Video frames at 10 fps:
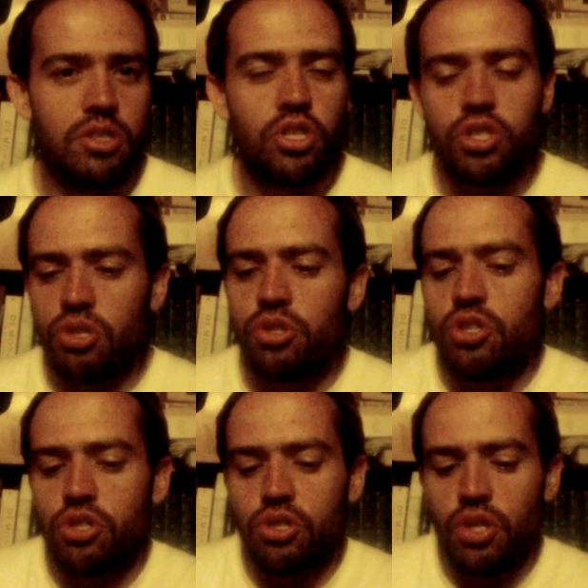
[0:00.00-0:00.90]

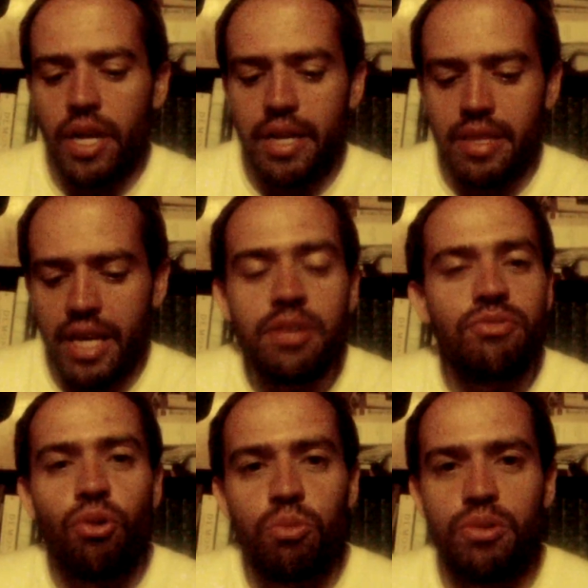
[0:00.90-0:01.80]
Just like the
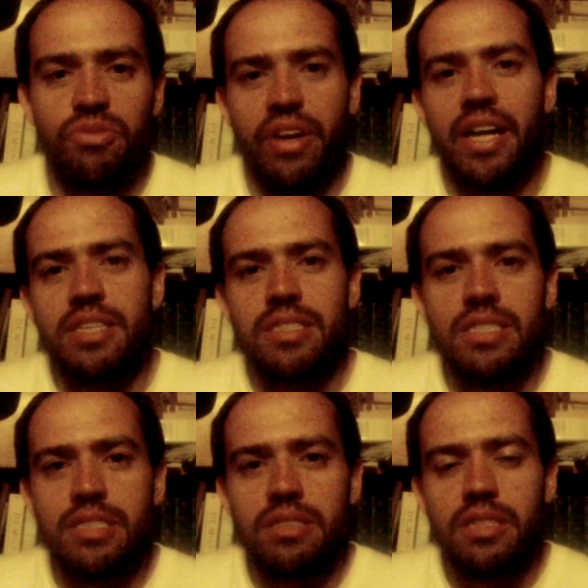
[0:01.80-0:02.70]
informal
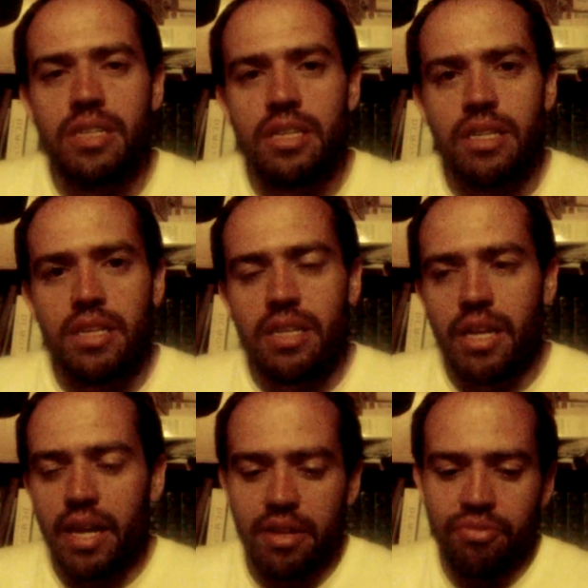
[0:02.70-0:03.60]
fallacies.
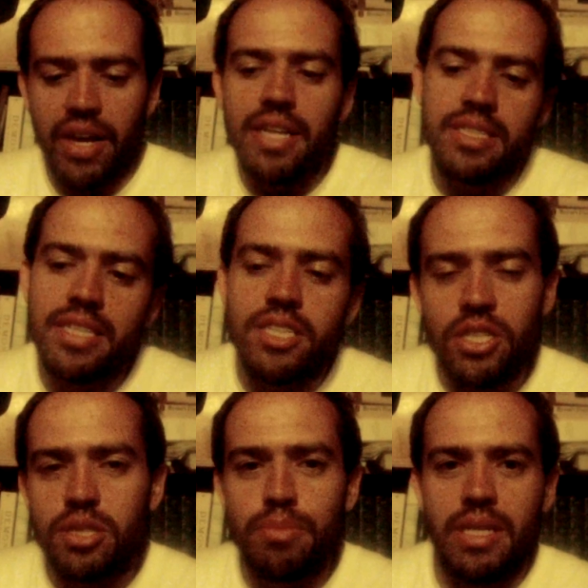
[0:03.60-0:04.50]
And a fallacy
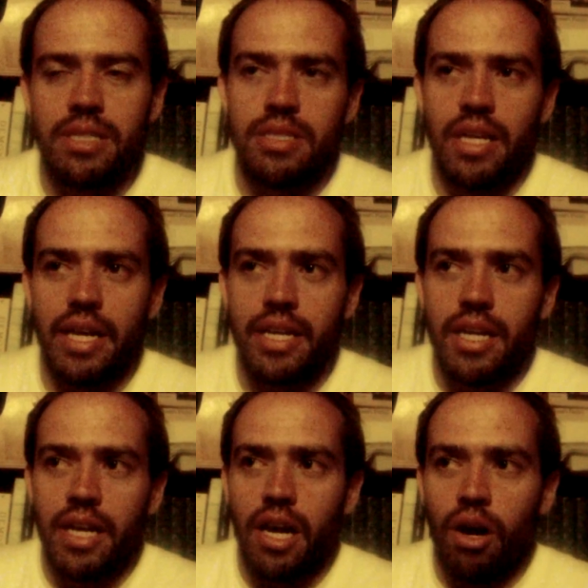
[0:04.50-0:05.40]
just means like
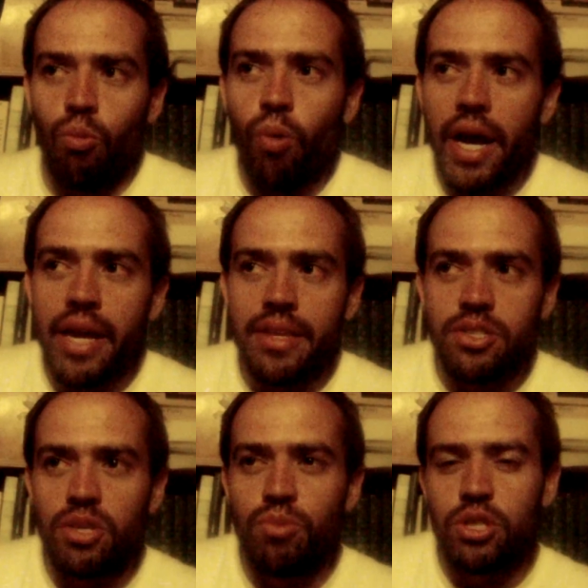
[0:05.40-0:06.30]
a way
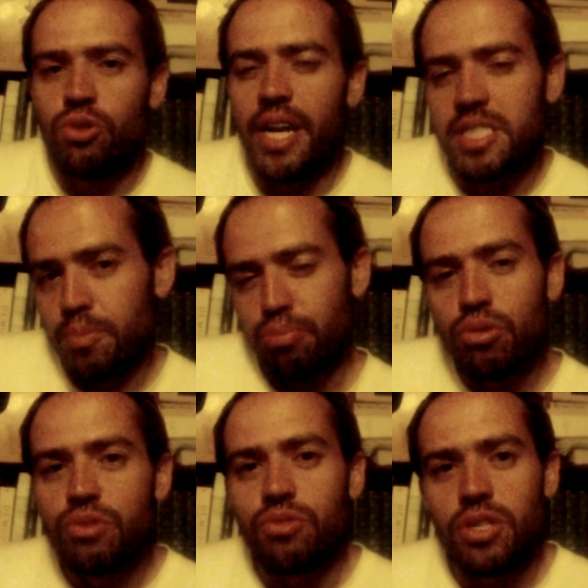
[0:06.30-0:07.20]
that someone tries to
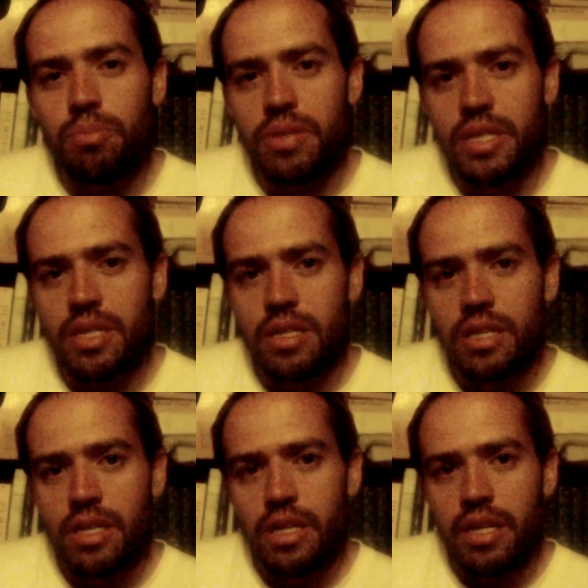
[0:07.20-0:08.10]
prove something
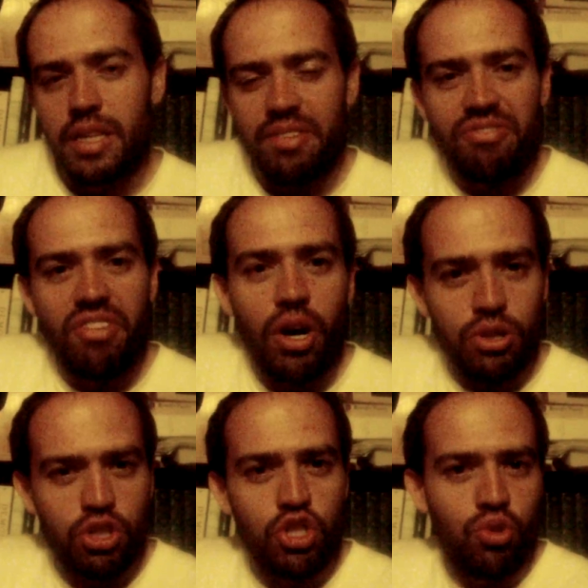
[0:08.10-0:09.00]
that
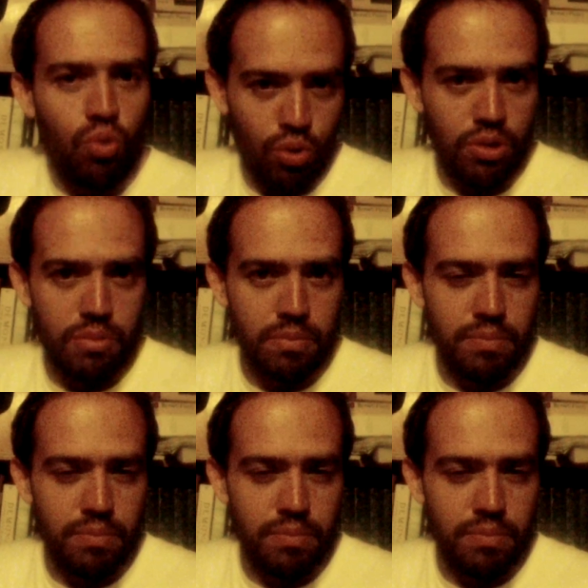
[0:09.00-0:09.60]
falls short,